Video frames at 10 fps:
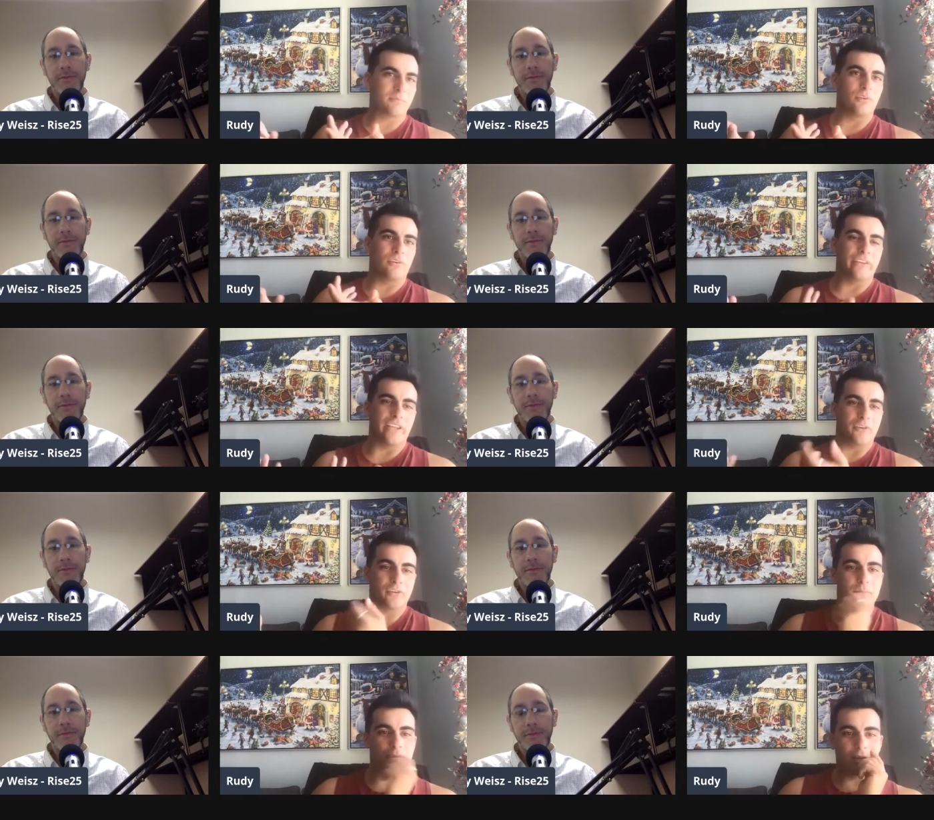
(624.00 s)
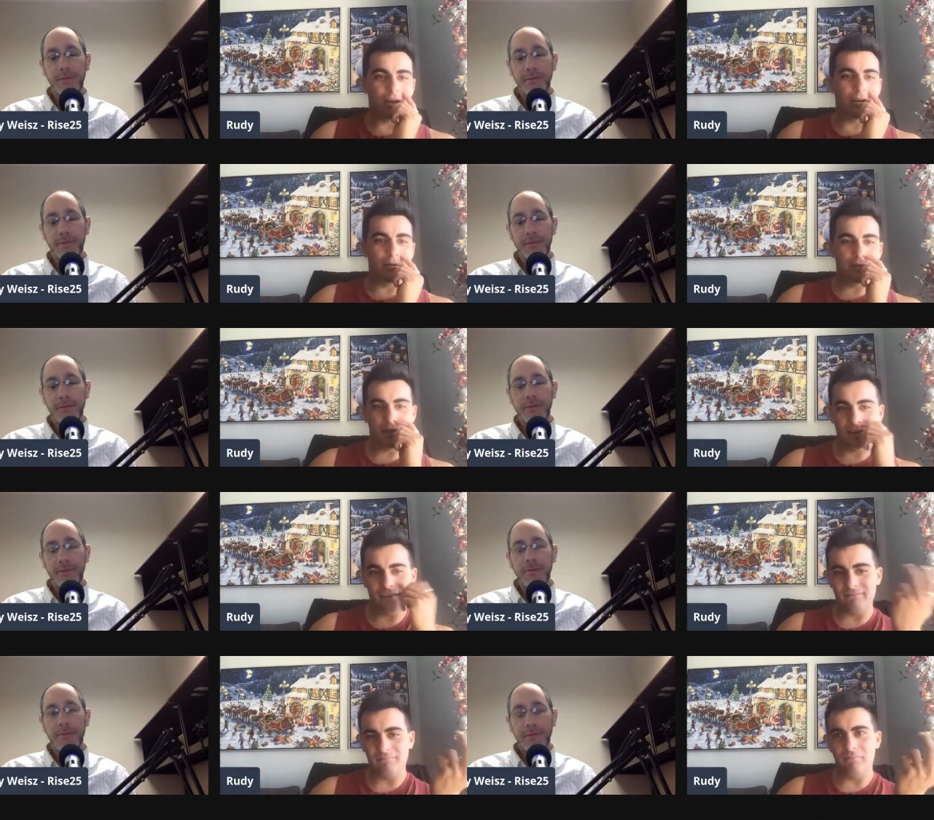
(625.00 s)
Speaker 1: more the entrepreneur in me
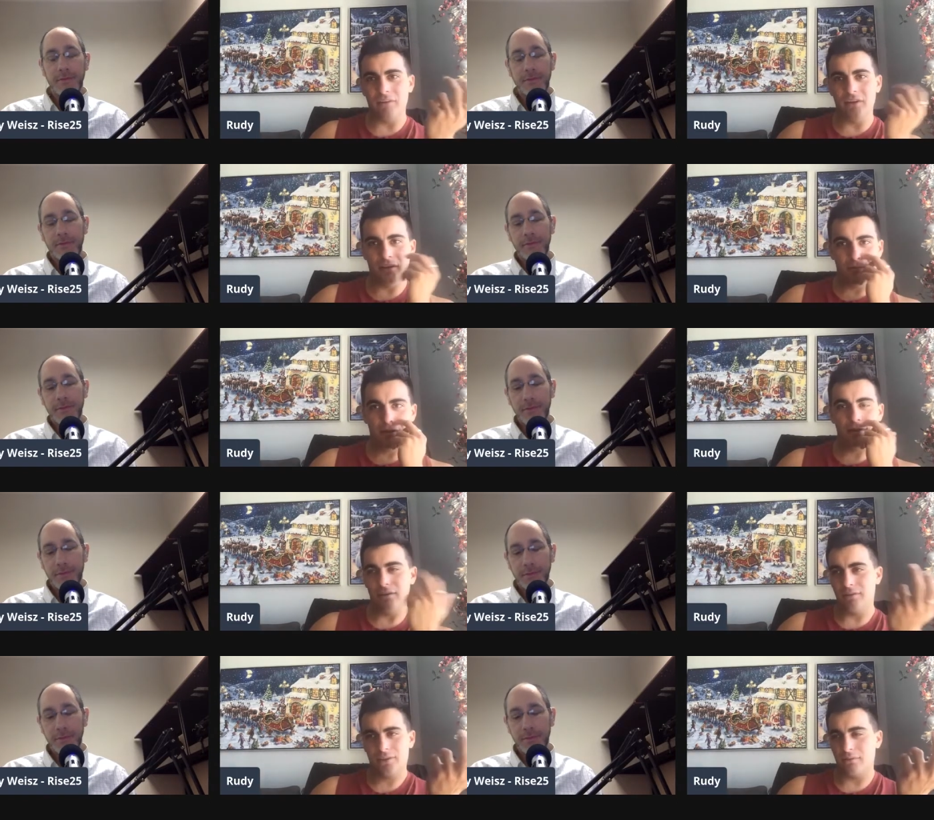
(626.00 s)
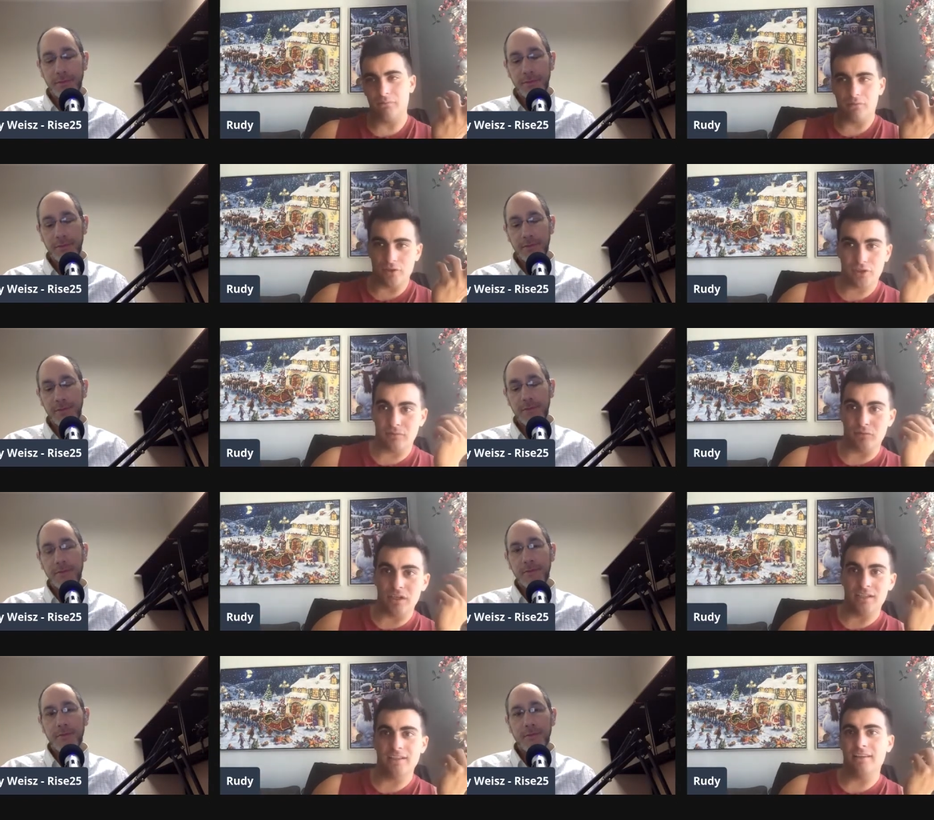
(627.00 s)
and for some
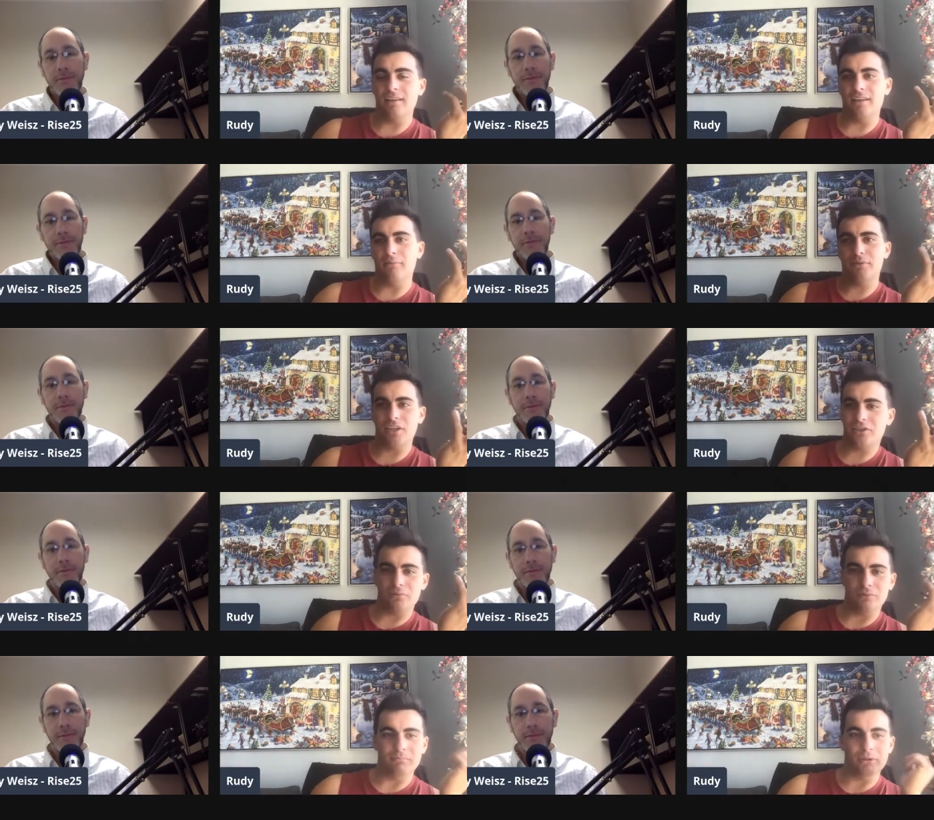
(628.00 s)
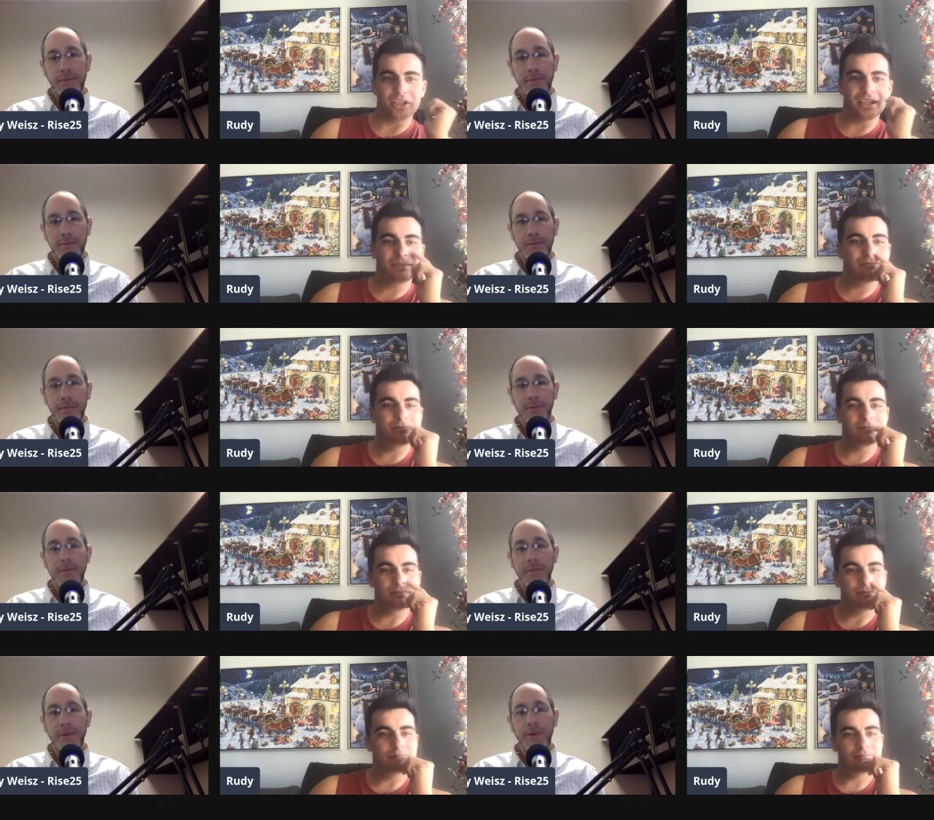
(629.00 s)
reason, the obsession with money.
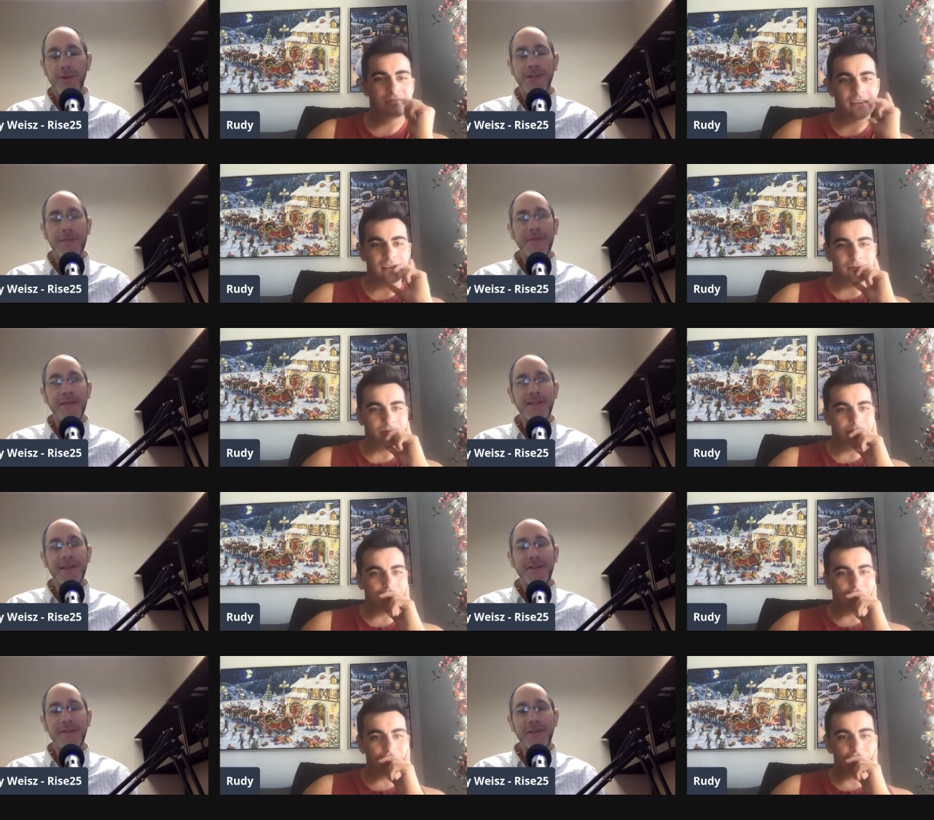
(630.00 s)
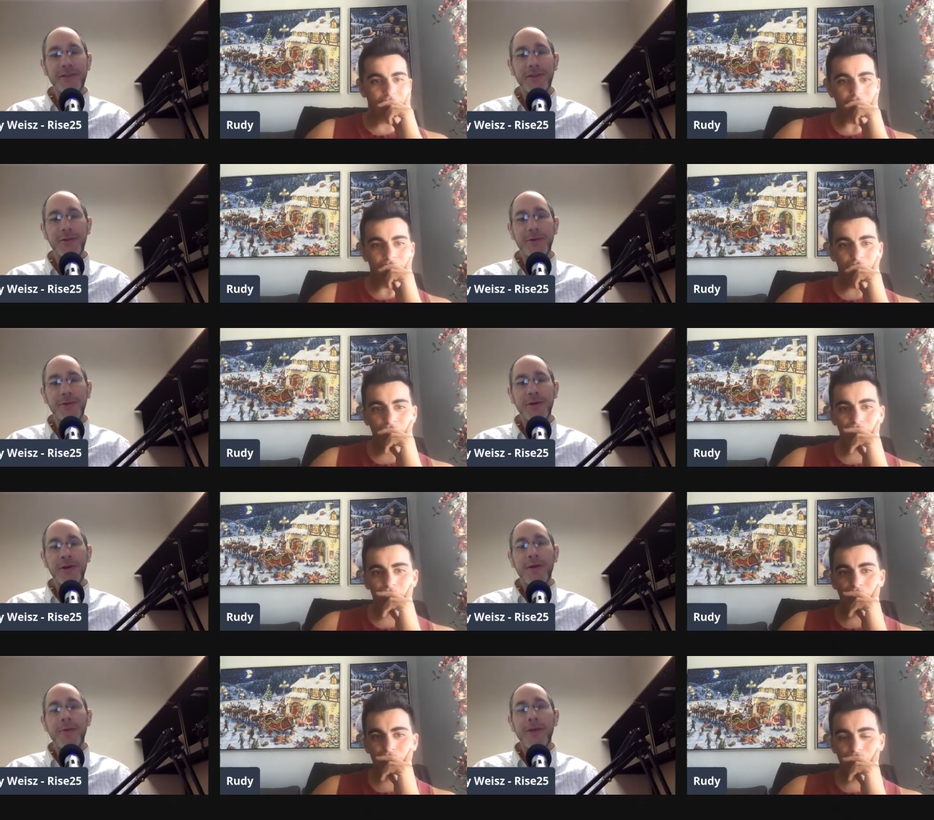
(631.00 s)
Speaker 2: Was it a big deal for you
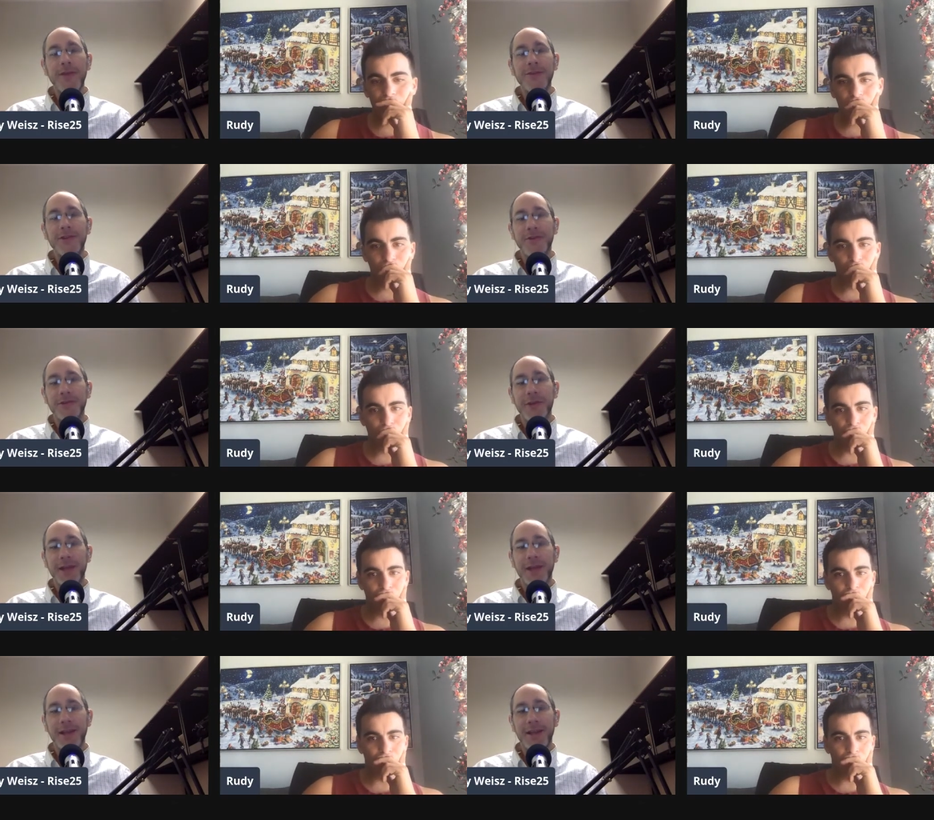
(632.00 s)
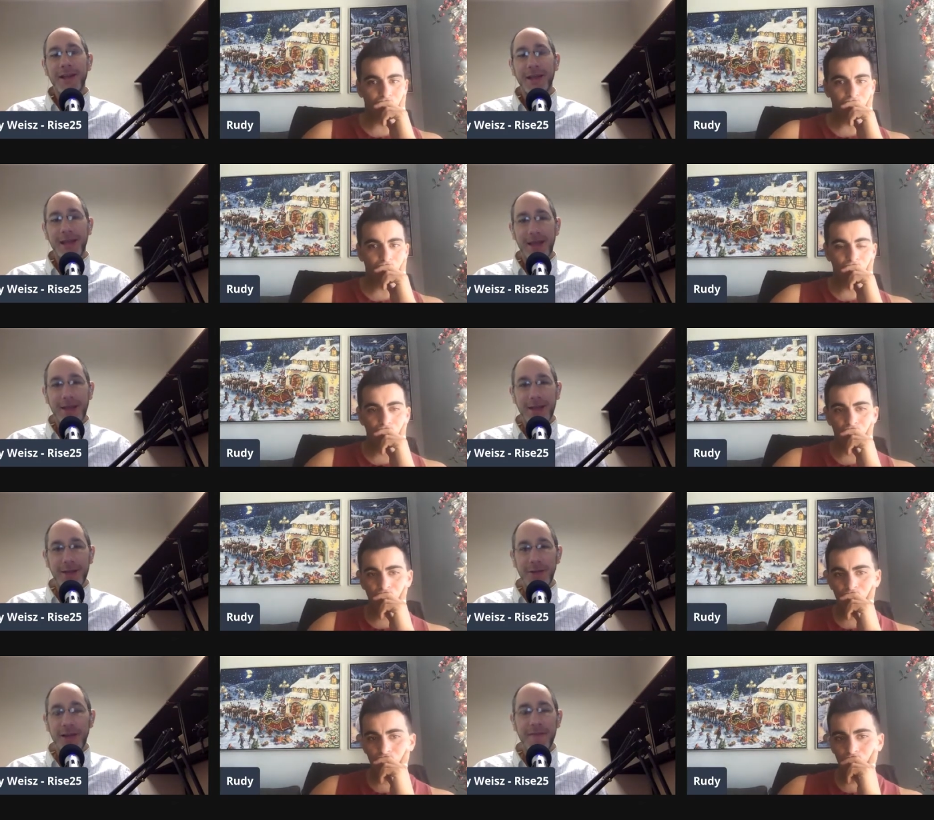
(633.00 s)
when you start training and you
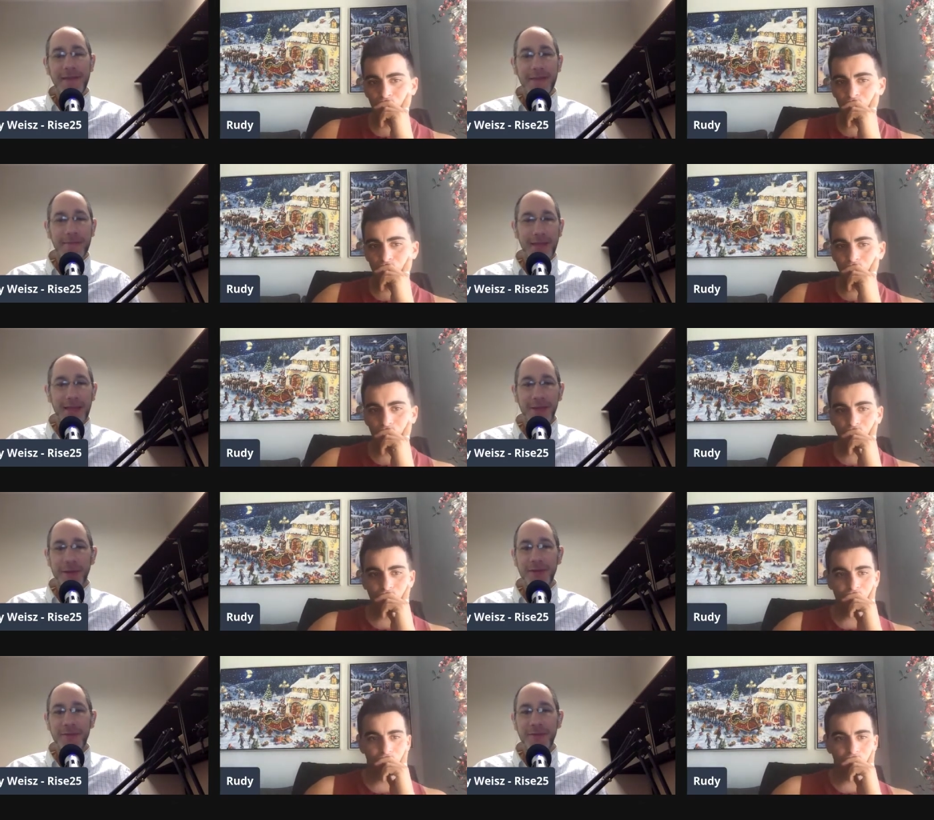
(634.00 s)
love the NBA, you wanted to